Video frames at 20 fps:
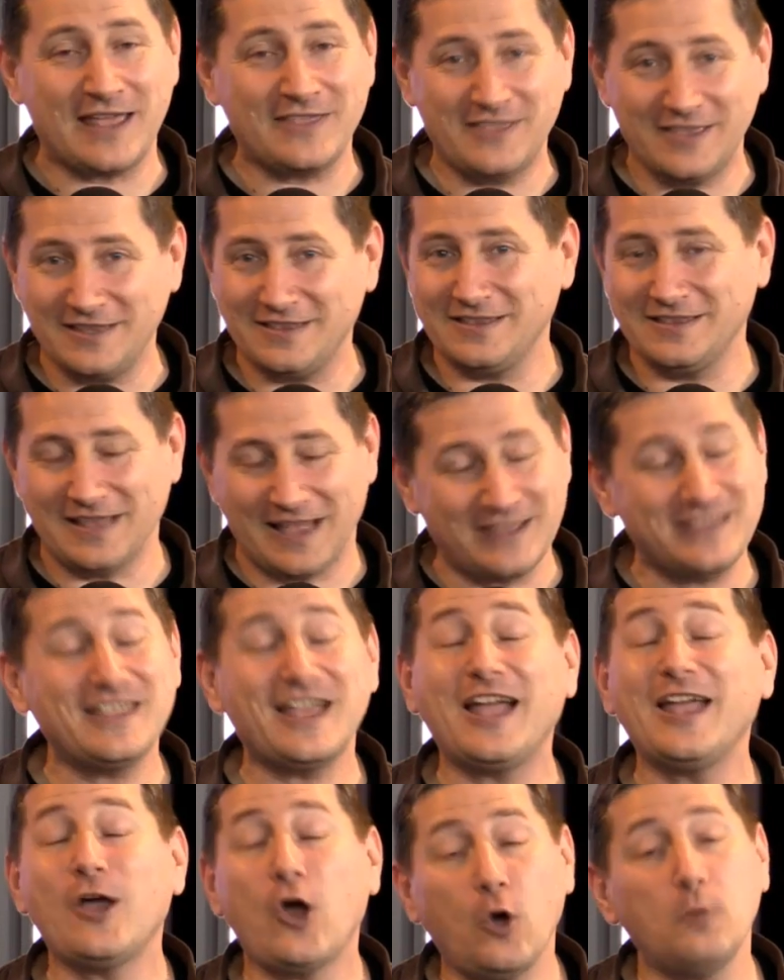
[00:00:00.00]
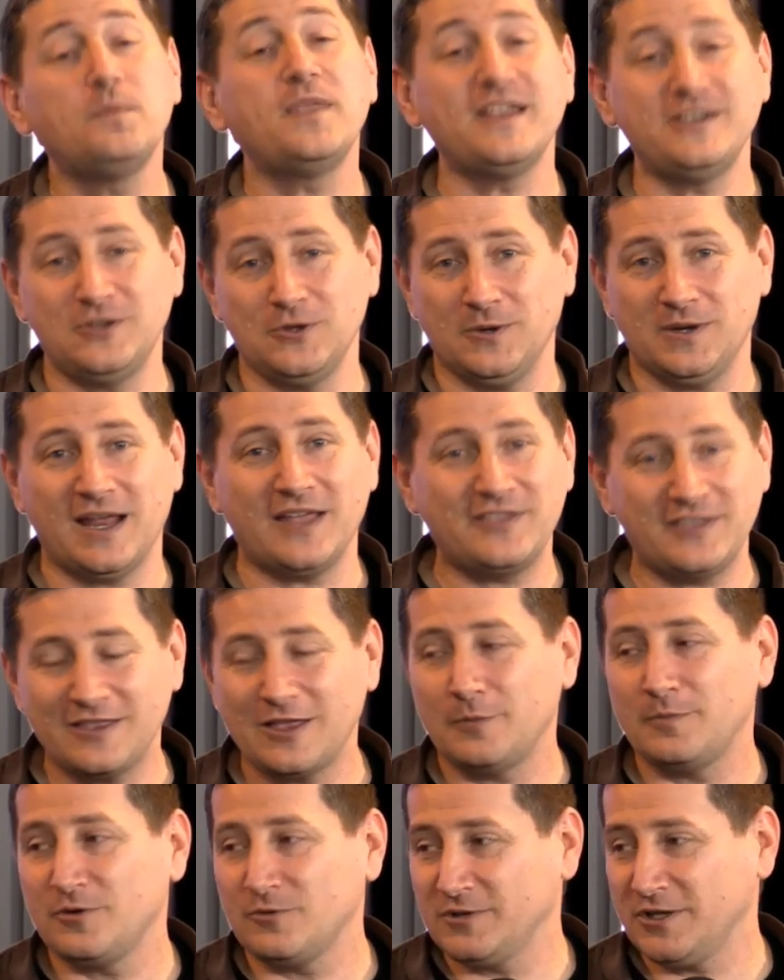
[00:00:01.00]
I think I, th- I hope they do it. I think
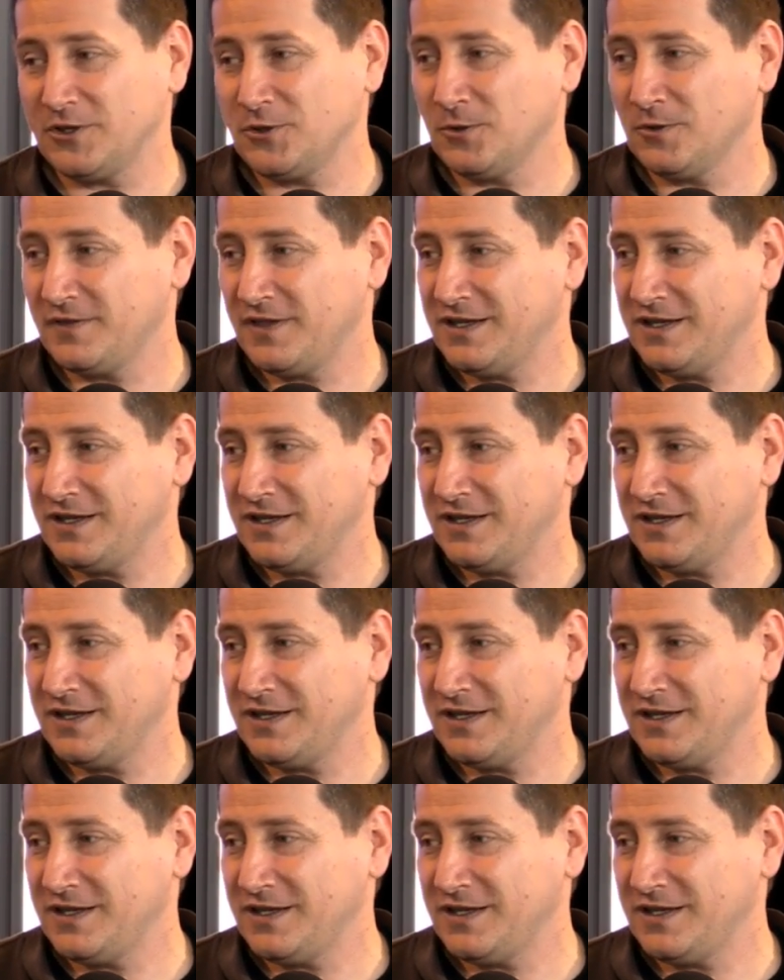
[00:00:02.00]
that would be really cool